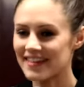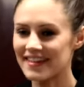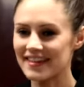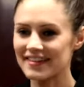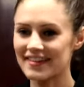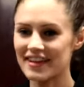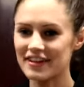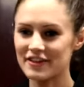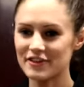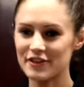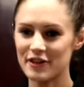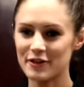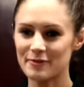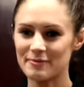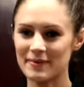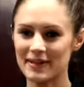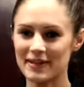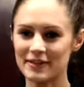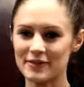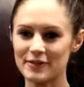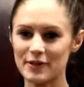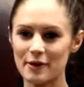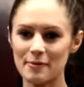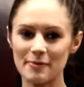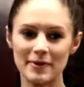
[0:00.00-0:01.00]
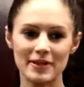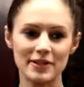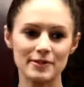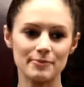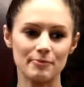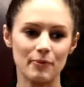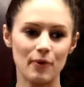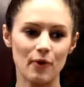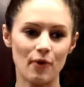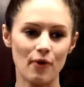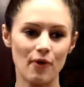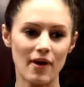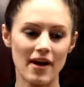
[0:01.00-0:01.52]
i think they showed me so much
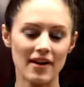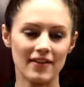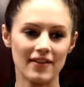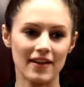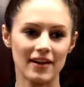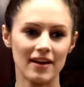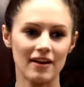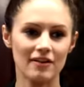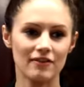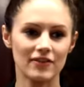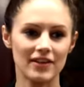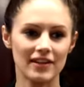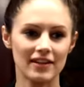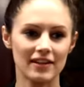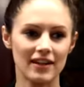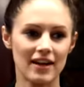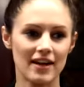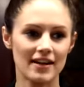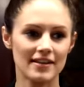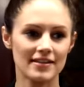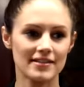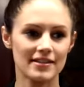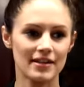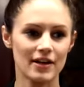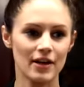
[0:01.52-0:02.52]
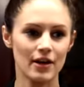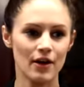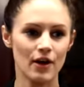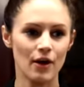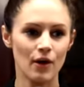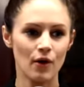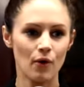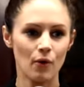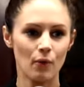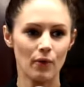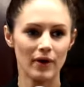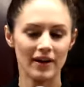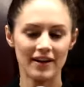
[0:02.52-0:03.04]
more and then i realized
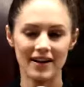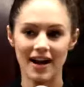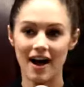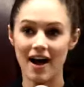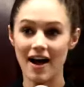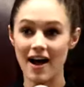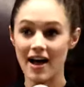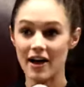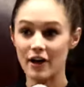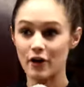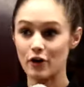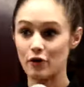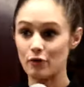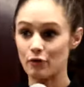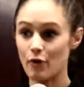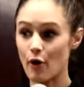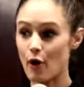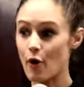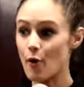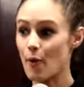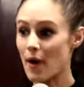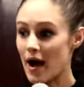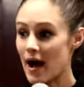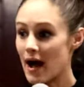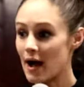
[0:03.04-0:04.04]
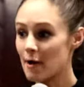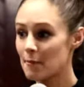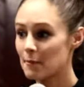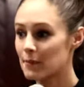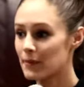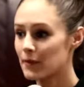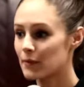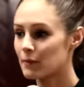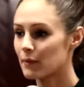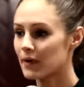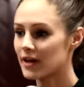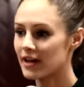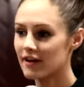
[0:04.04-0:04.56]
when I grow up,
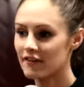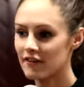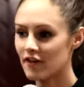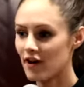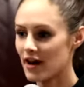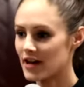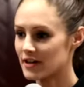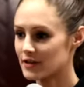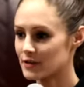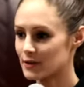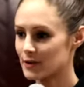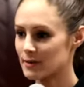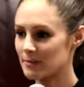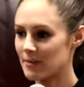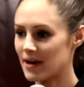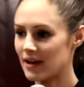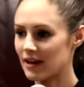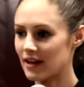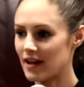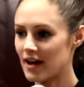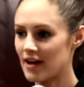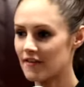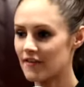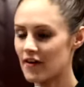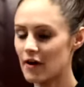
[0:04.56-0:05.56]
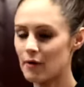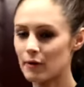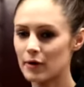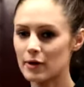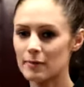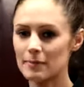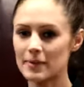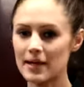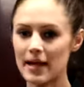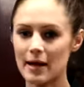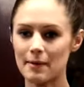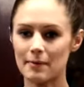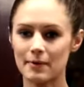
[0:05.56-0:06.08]
whatever I do in my life, I want
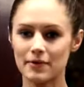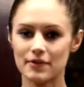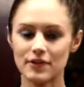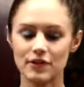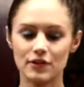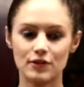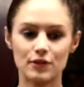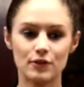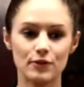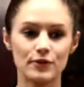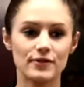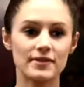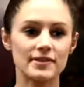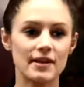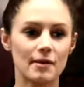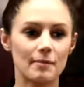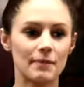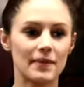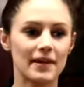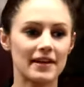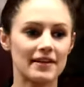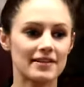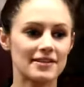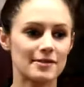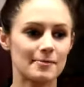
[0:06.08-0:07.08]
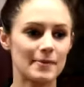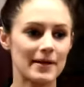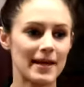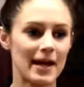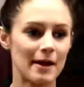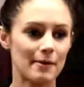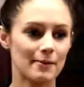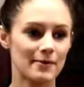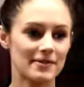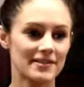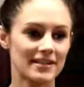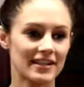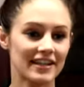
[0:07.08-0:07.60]
to be able to do something to be
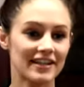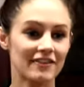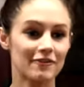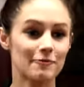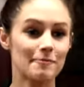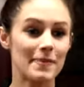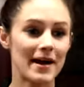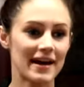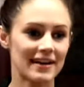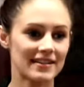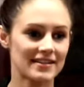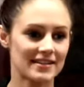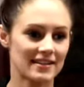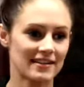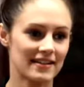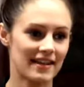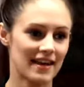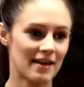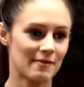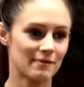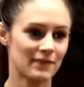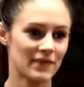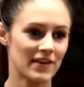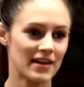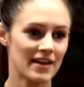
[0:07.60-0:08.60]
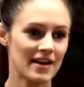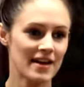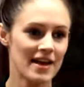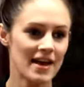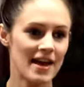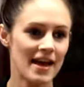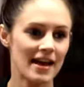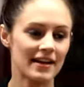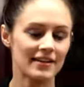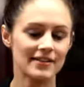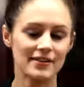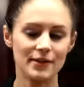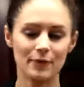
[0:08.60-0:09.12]
able to give back to them.
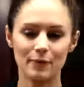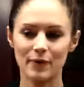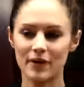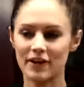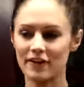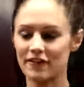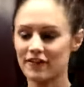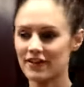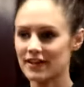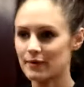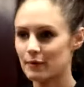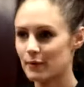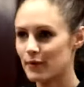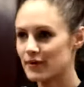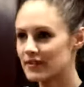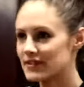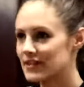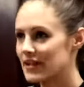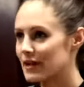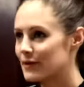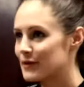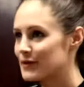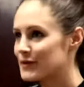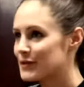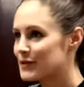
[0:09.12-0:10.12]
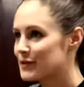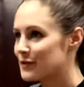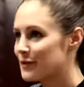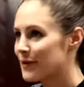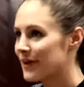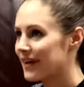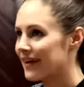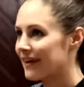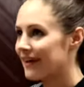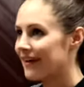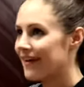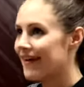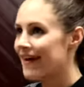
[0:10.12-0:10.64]
And so whatever it was that I was
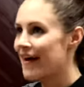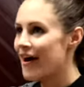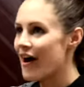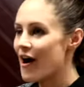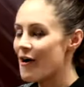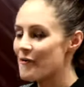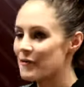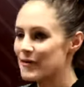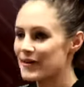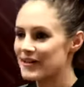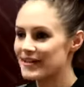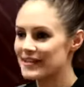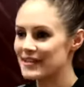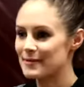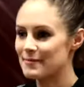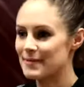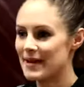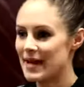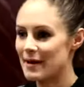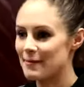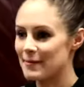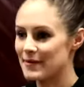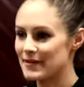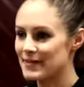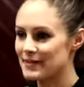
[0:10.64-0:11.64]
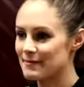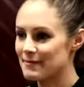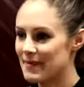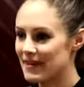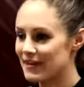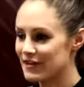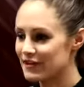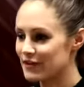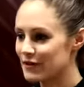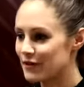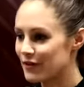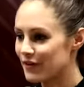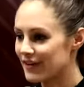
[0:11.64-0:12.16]
doing, I wanted to be able to
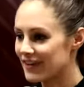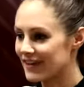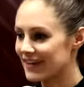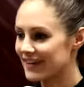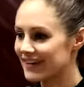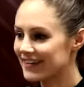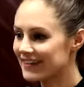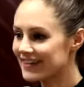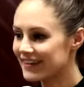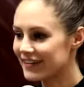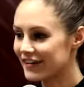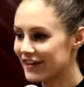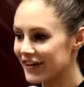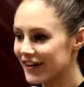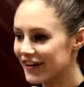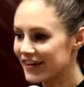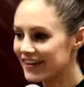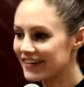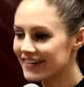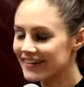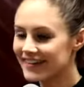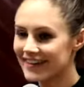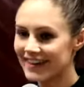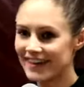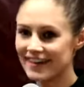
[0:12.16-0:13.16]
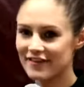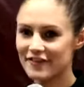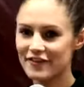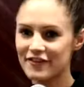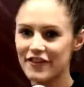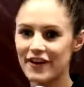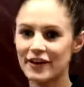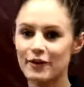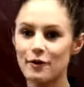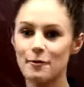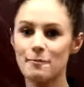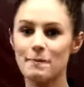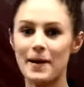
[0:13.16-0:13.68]
make sure that it, you know, it can
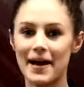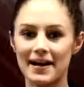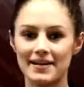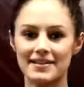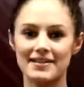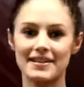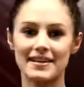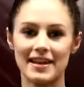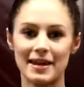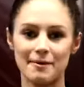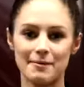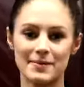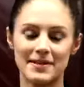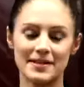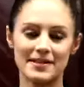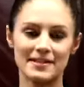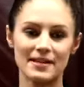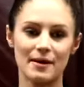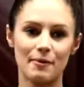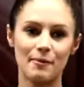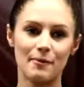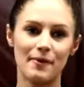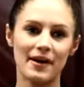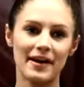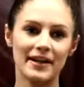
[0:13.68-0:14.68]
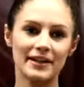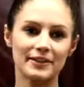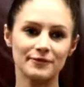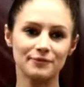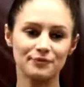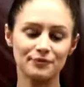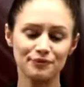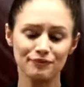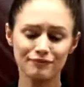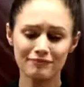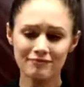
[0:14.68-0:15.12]
funnel back to them in some way.